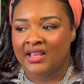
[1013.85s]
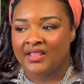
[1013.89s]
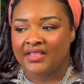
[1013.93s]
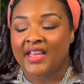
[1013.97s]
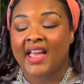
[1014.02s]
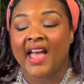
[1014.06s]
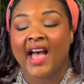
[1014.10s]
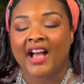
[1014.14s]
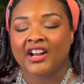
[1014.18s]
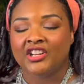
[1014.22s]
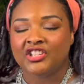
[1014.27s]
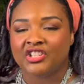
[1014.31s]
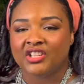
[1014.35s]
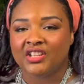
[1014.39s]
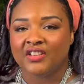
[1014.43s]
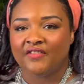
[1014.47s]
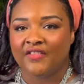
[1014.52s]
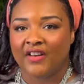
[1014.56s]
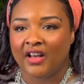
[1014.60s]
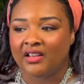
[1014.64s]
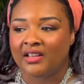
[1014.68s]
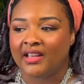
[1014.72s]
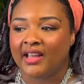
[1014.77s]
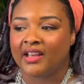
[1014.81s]
They actually
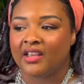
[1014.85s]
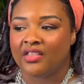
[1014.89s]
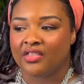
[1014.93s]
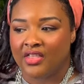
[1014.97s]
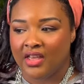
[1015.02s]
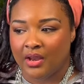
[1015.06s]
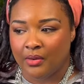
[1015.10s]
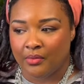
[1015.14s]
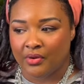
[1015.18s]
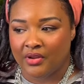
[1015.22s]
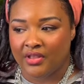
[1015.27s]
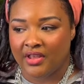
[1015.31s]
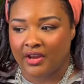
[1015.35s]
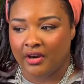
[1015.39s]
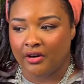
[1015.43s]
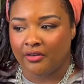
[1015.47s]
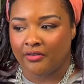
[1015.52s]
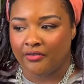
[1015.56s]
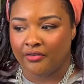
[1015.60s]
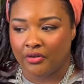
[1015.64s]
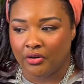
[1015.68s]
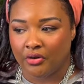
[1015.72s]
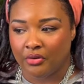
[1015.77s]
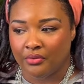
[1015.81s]
felt like they were there
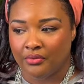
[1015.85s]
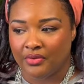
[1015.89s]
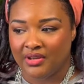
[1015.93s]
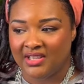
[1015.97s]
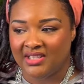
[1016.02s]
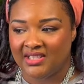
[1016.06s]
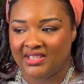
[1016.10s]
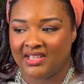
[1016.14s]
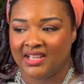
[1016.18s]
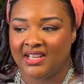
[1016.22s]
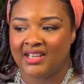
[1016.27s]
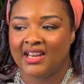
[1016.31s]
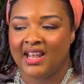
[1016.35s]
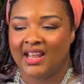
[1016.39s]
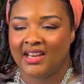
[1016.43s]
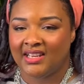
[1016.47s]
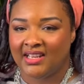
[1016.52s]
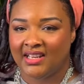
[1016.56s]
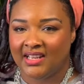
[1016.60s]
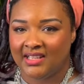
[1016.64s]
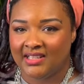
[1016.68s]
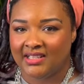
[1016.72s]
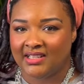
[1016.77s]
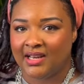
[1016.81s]
for a reason and
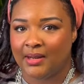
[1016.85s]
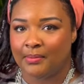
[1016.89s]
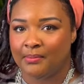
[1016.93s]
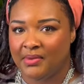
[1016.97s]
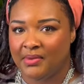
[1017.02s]
ended up